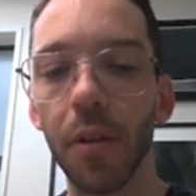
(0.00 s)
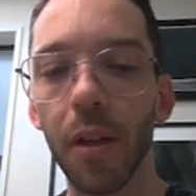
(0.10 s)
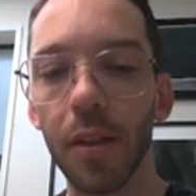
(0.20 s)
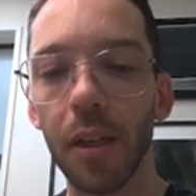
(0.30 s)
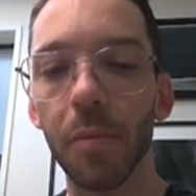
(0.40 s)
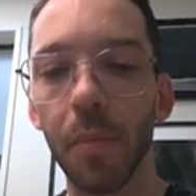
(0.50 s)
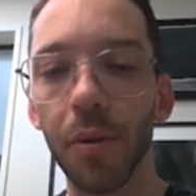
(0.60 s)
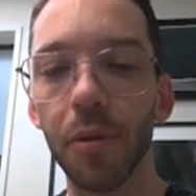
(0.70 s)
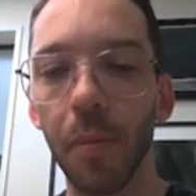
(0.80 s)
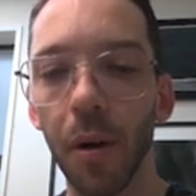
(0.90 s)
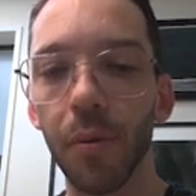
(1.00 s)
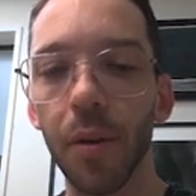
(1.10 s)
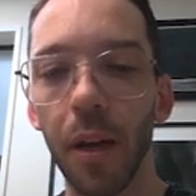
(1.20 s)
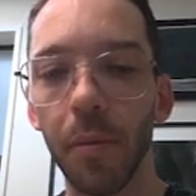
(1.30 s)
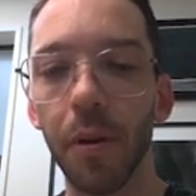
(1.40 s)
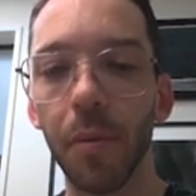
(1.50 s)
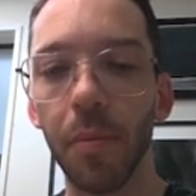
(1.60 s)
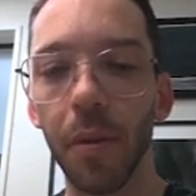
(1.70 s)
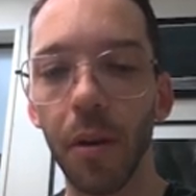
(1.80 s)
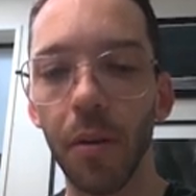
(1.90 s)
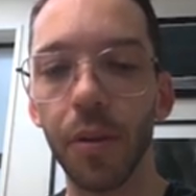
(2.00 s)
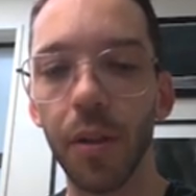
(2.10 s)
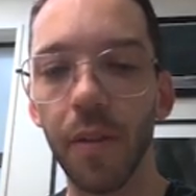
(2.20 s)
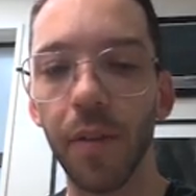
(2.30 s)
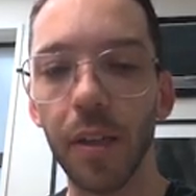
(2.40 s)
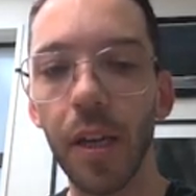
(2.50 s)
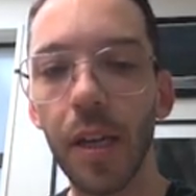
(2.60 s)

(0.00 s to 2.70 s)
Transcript: So that's exposed bone down the bottom there of this defect.